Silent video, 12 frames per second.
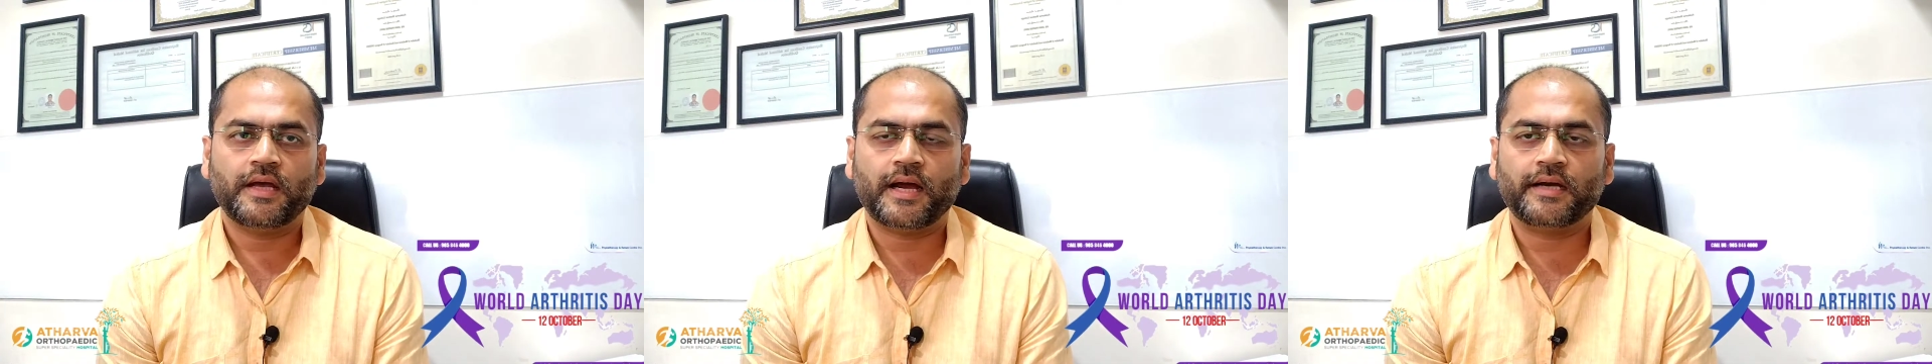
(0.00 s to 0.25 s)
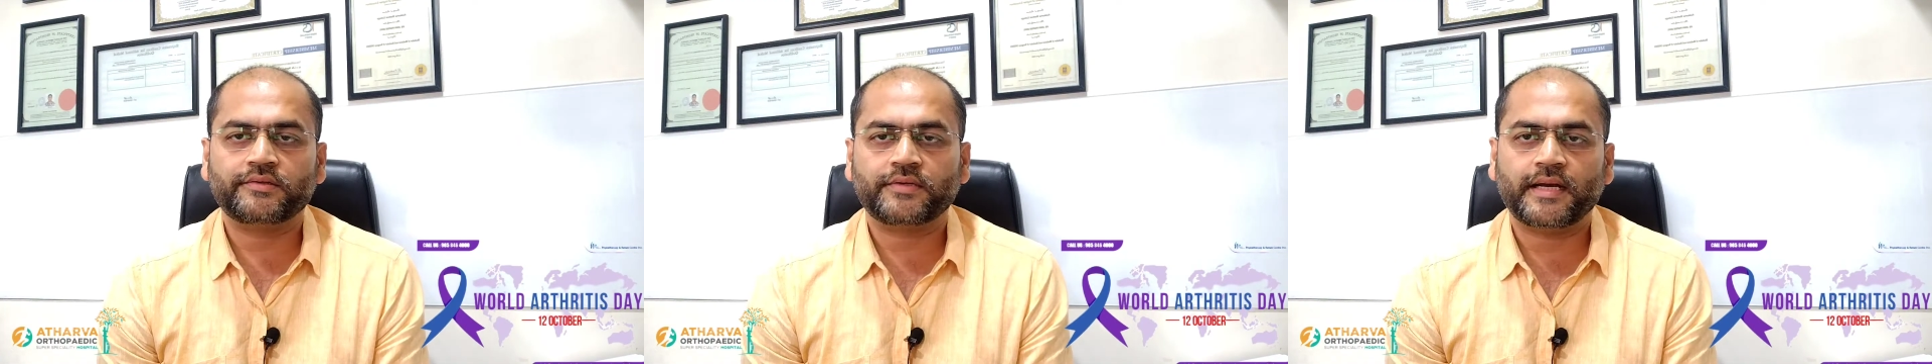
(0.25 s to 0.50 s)

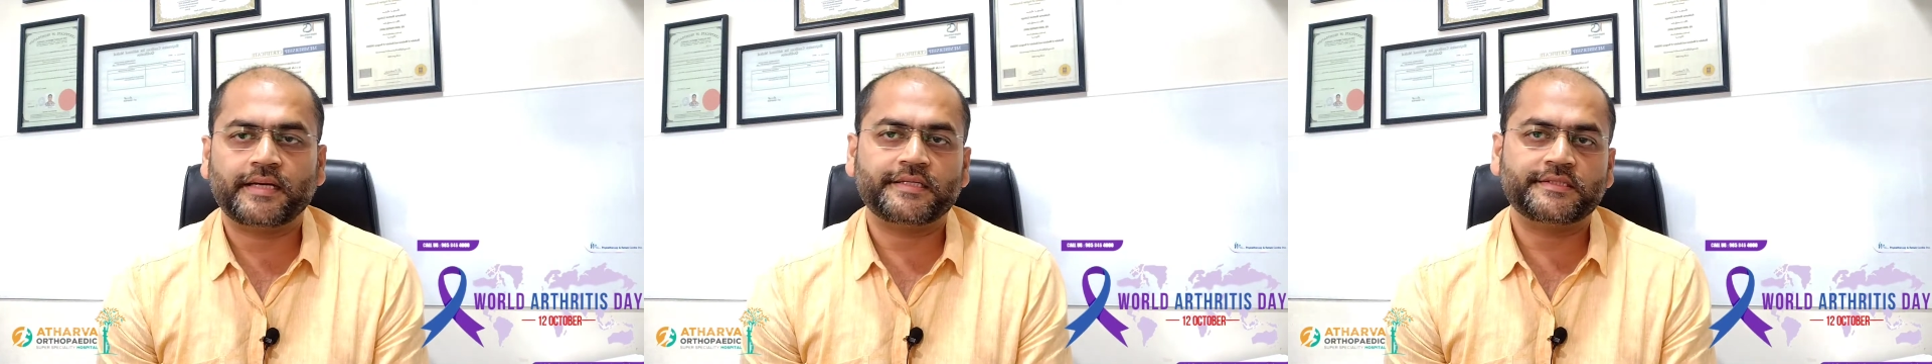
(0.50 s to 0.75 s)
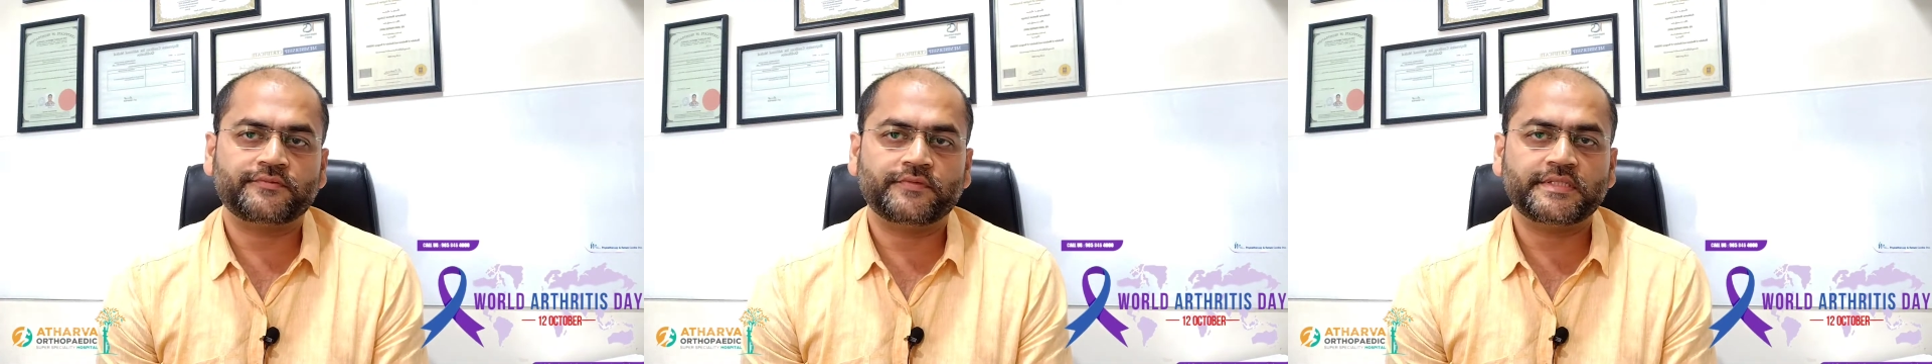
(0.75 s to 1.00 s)

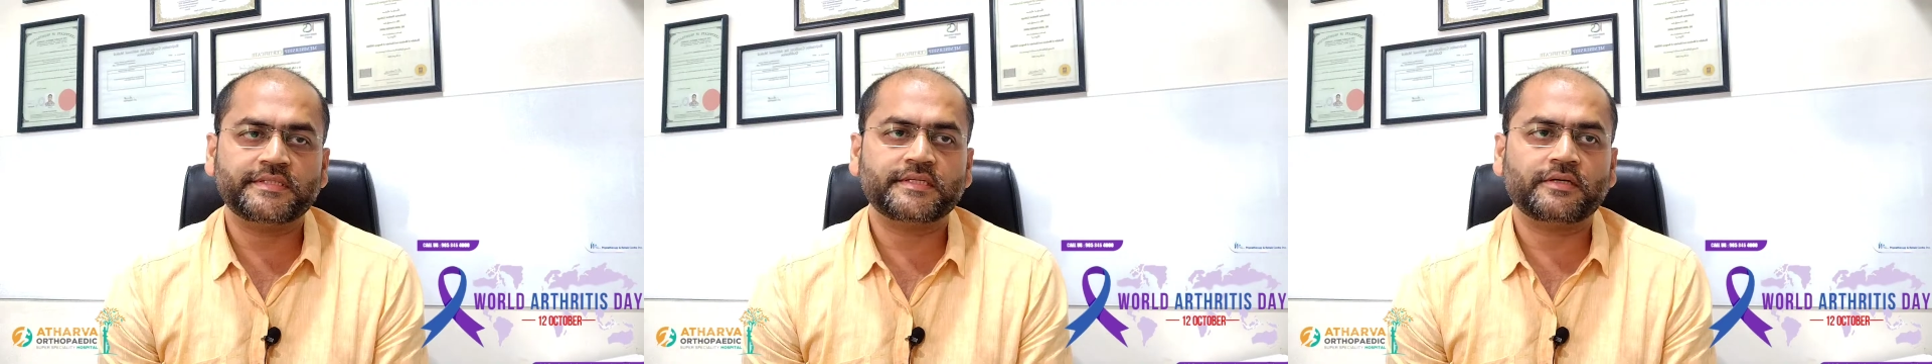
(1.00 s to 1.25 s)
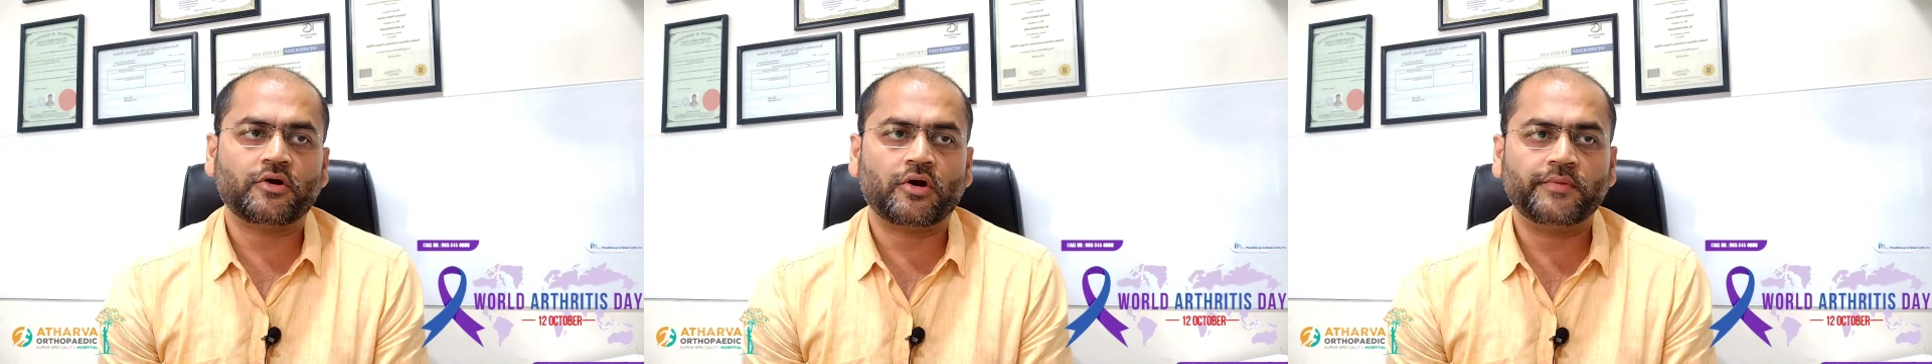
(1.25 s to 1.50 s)
arthritis, which is
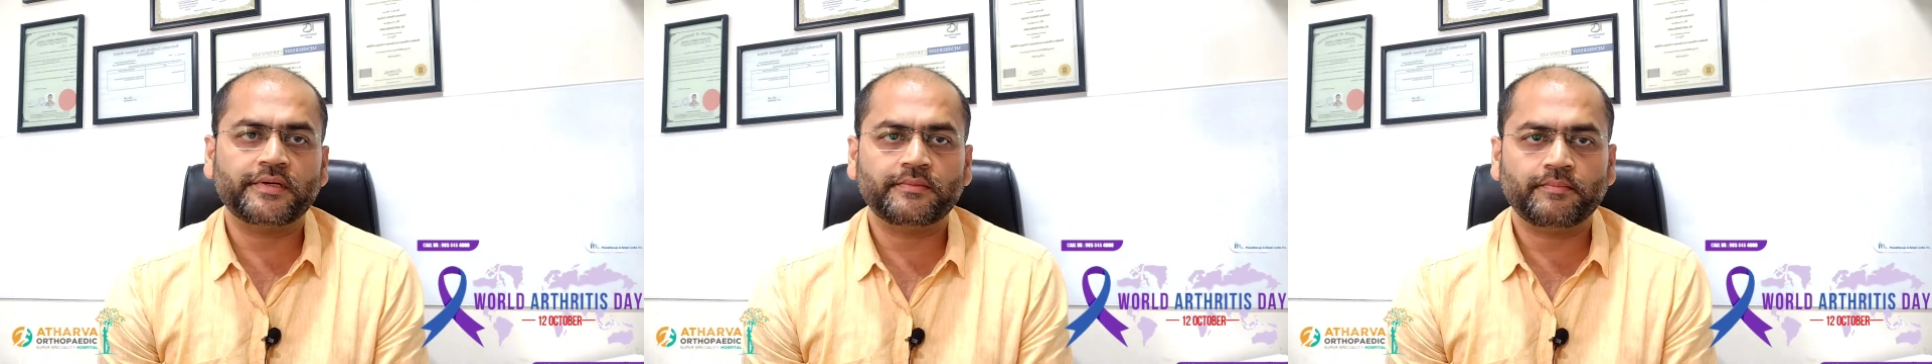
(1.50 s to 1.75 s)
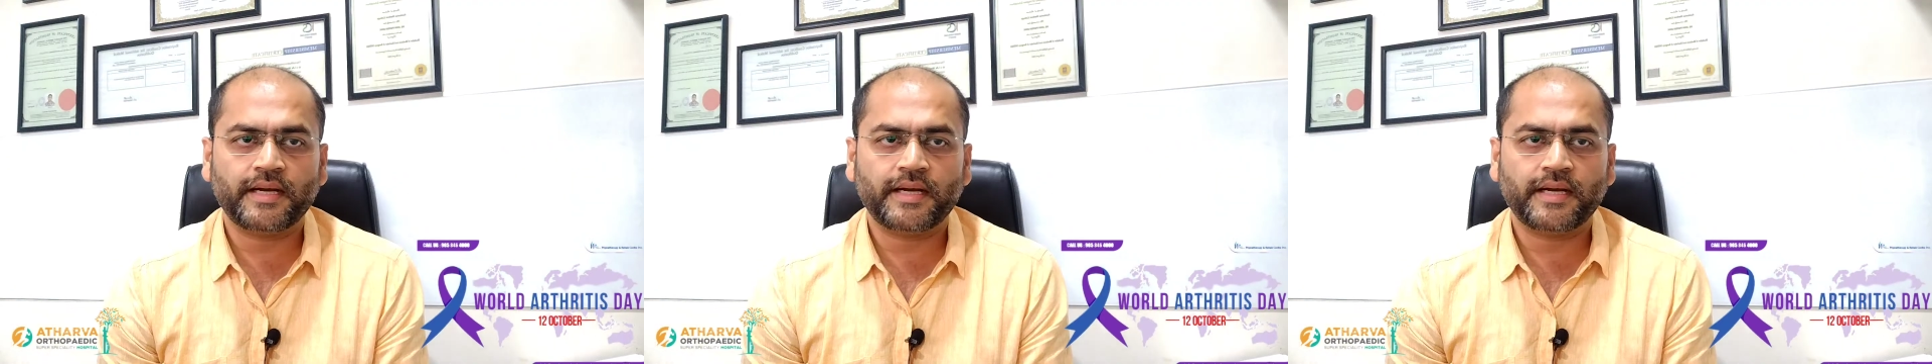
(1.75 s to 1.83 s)
a common